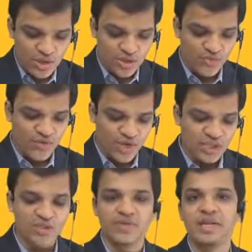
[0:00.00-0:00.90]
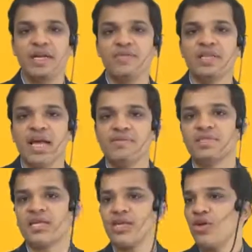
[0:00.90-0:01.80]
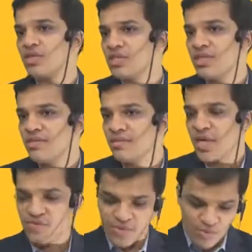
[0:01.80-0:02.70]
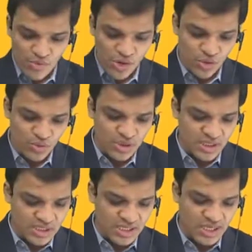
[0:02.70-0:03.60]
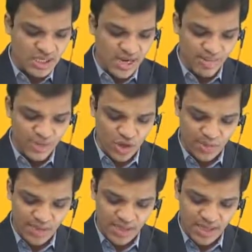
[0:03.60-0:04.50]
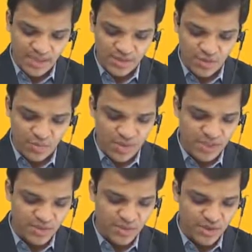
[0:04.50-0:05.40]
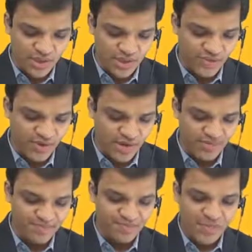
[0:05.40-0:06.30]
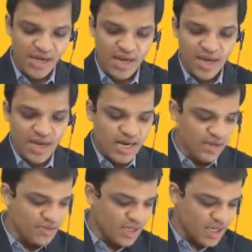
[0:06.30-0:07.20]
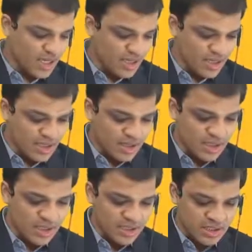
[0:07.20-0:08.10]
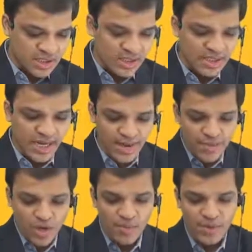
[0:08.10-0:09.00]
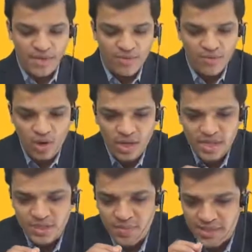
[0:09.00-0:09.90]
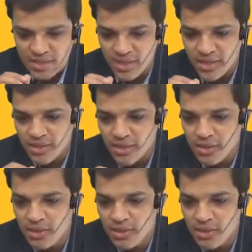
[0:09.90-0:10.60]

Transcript: So first we did with life cycle costing. Now we are moving on to just in time topic, that is on page number 35. Now see, just in time topic, what is basically